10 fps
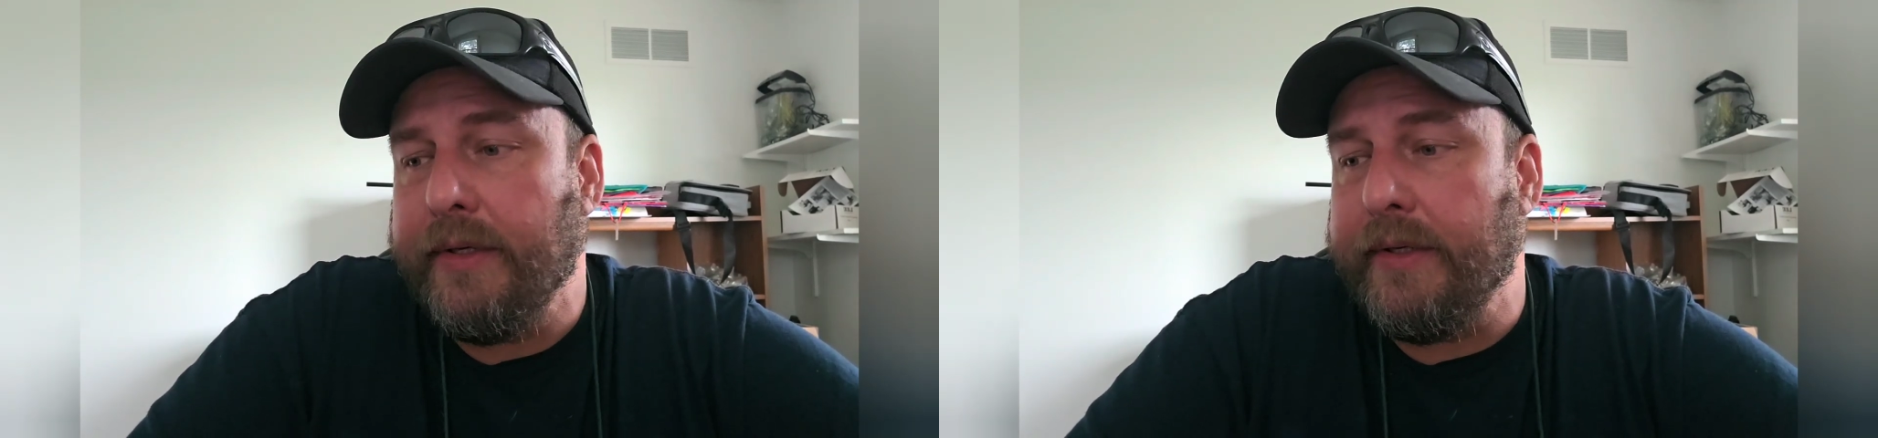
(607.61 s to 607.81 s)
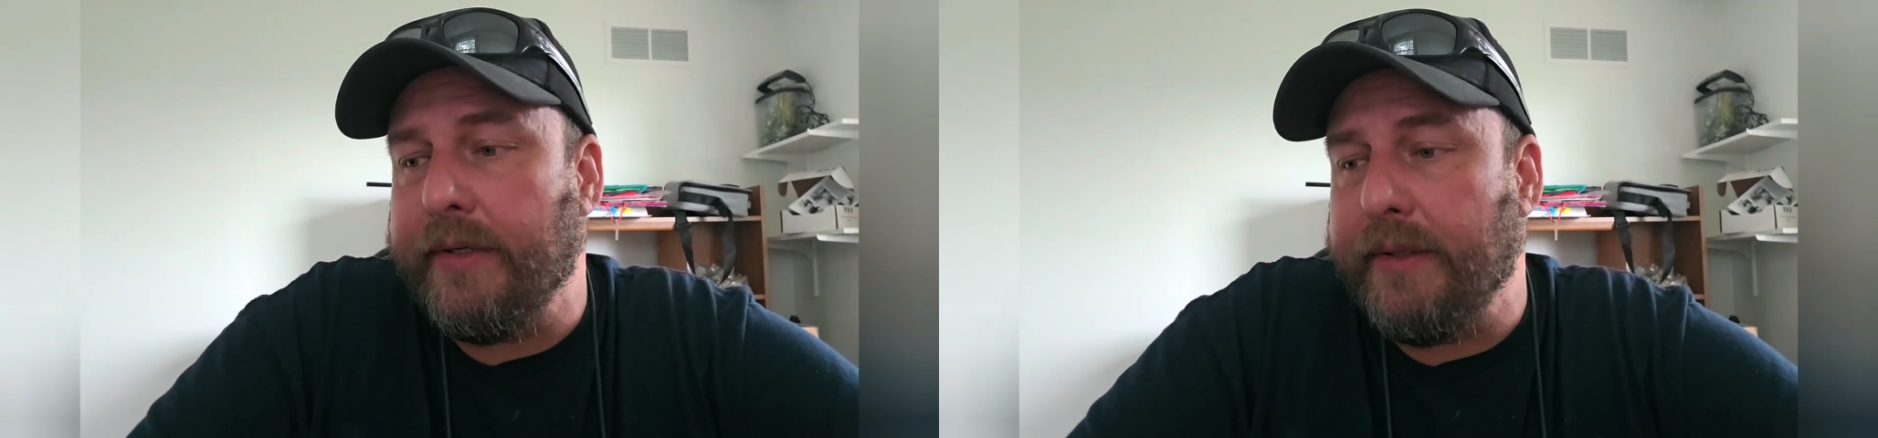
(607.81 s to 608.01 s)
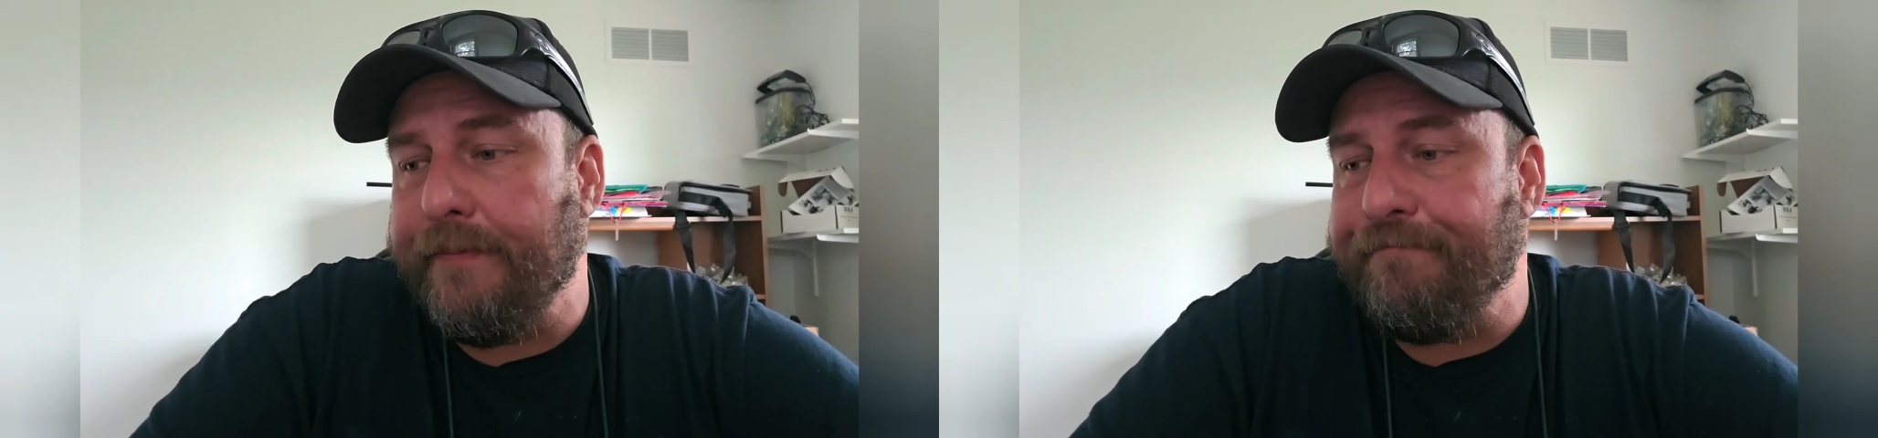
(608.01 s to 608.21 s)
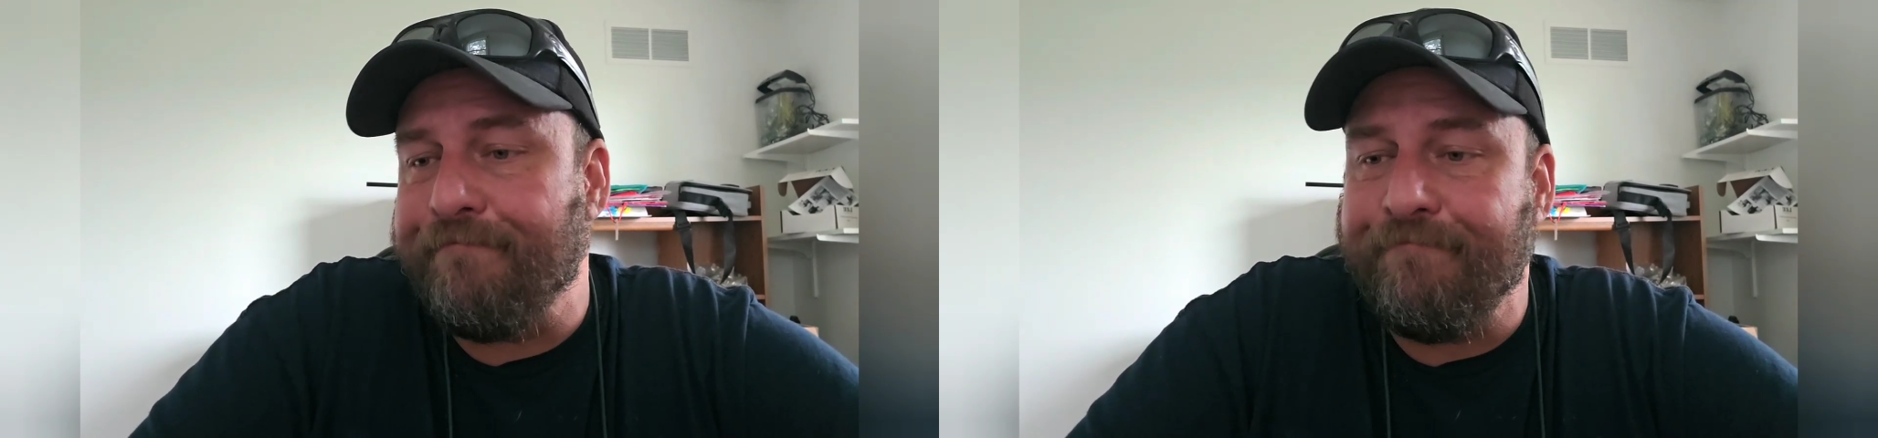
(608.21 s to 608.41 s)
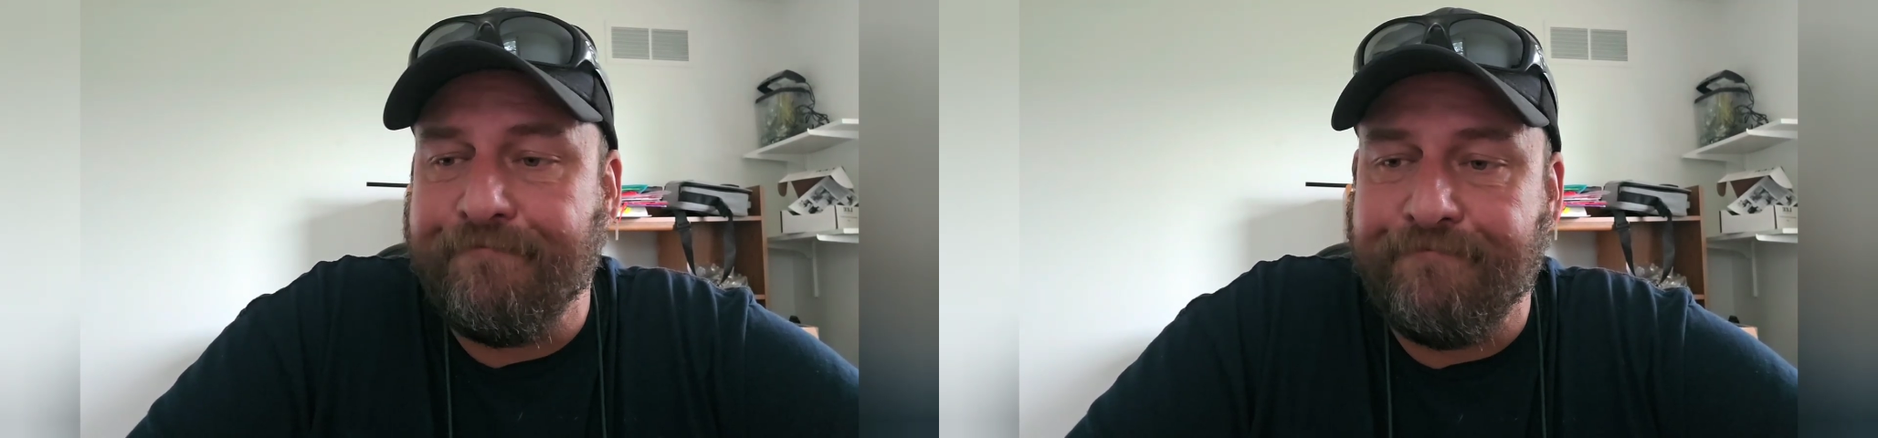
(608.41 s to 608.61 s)

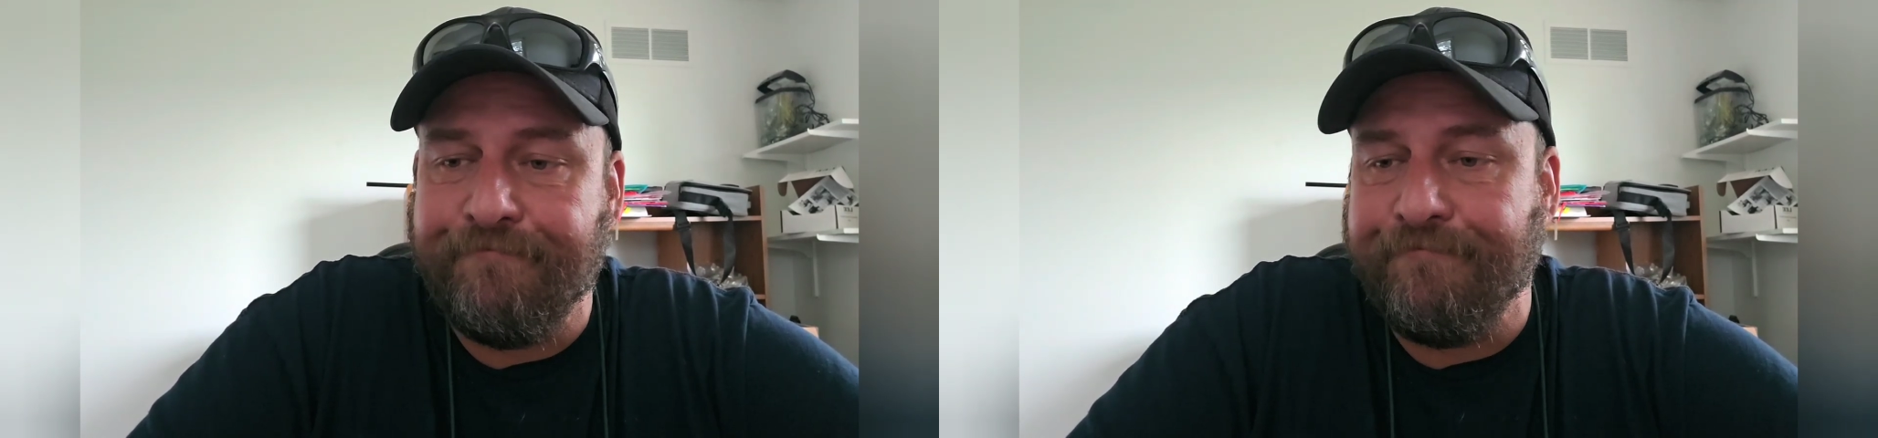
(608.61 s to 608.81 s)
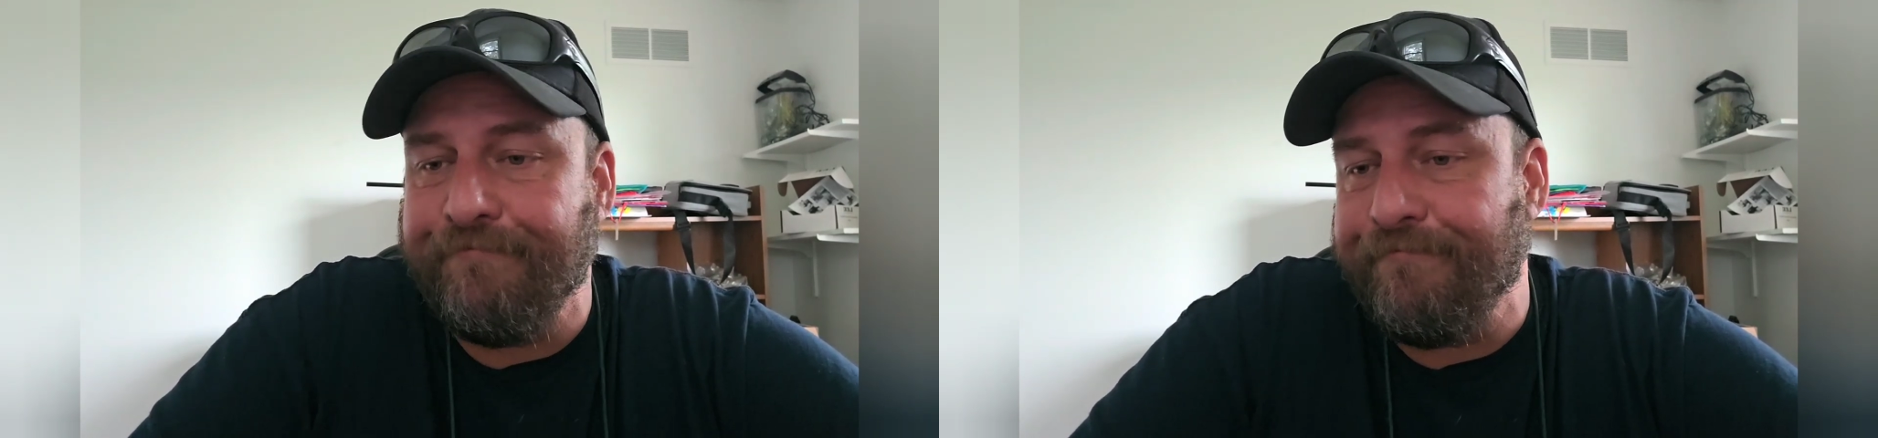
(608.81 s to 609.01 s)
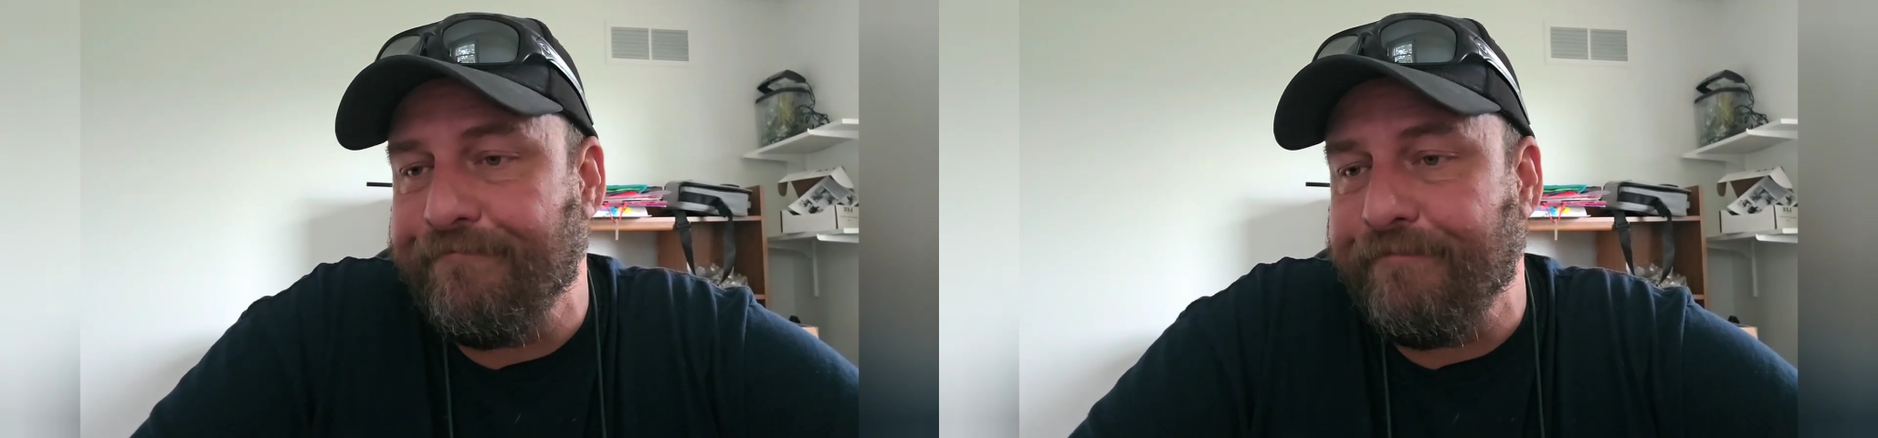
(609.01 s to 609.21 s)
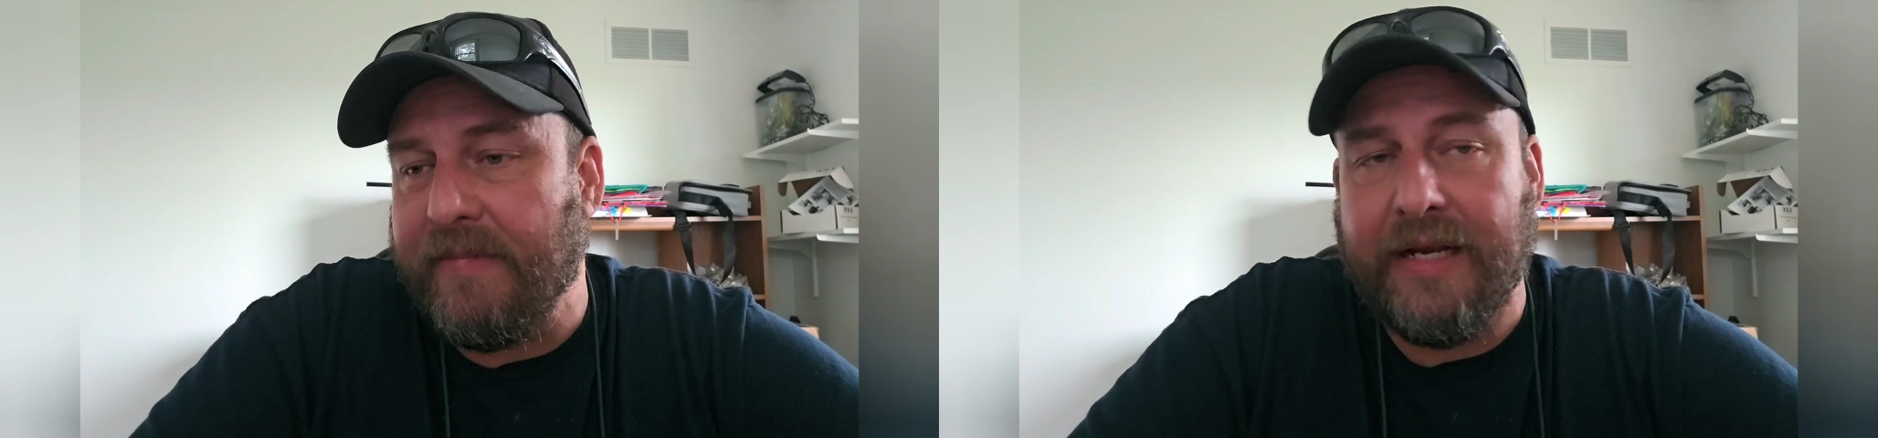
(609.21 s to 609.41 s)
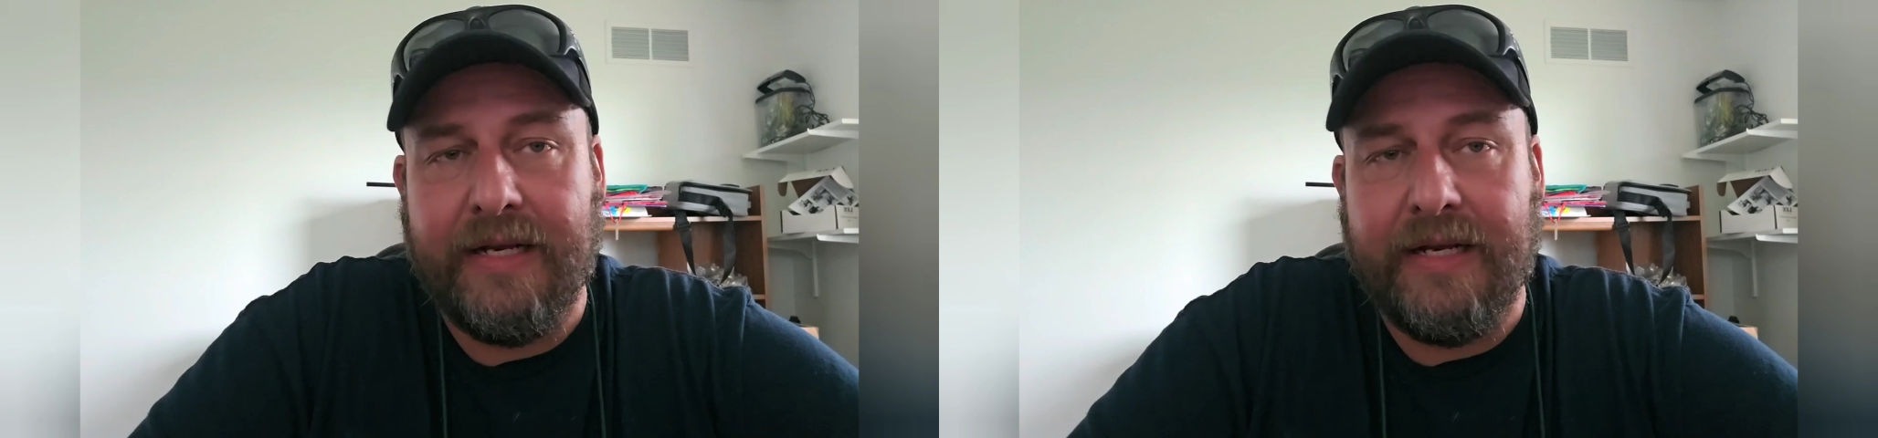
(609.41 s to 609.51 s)
I